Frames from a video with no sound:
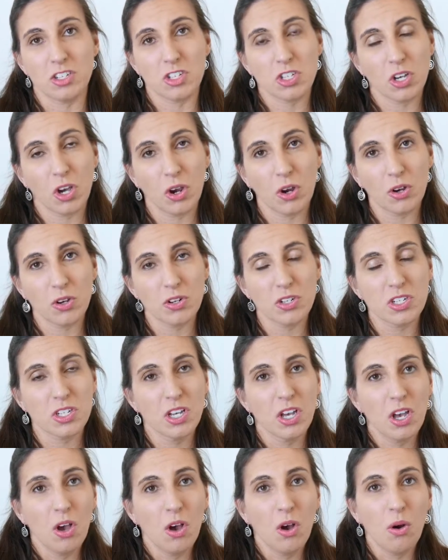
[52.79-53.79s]
tote
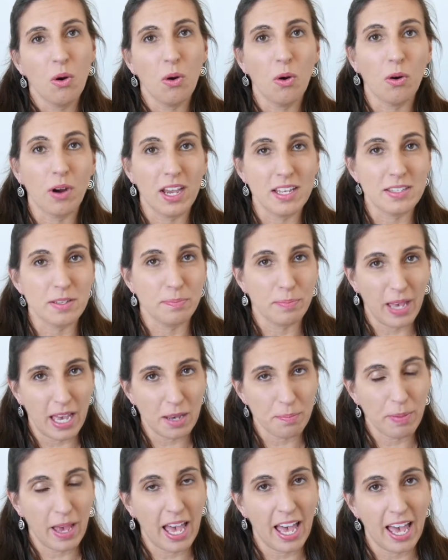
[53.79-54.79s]
or as a
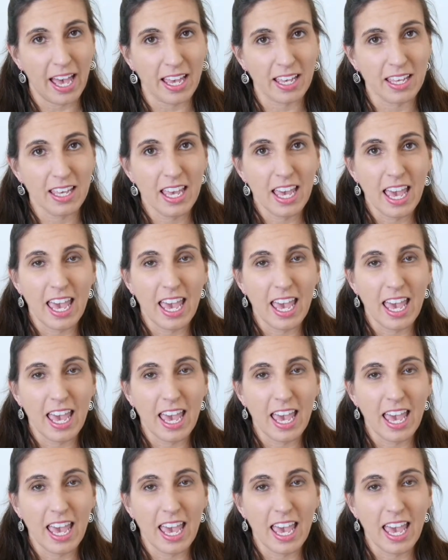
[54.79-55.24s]
backpack.